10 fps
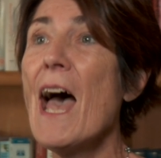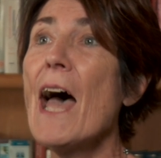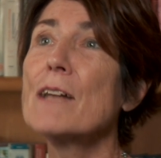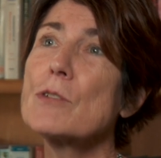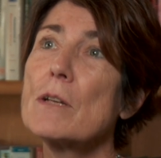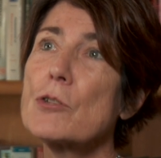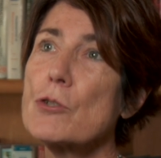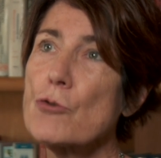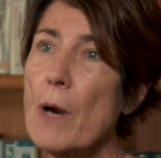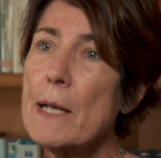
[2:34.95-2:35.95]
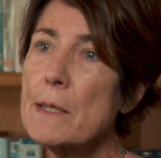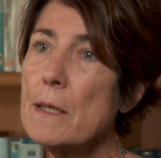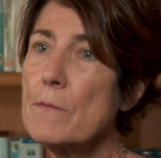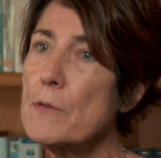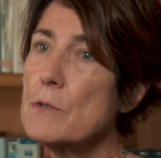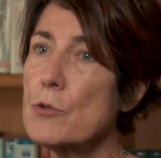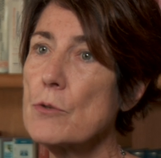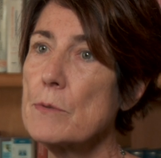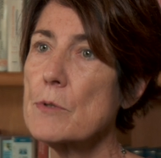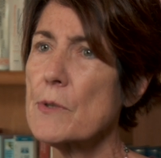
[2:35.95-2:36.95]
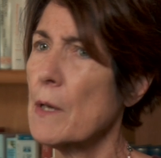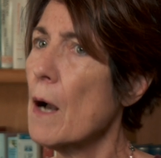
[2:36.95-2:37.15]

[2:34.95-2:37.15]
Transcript: And to try to give the students the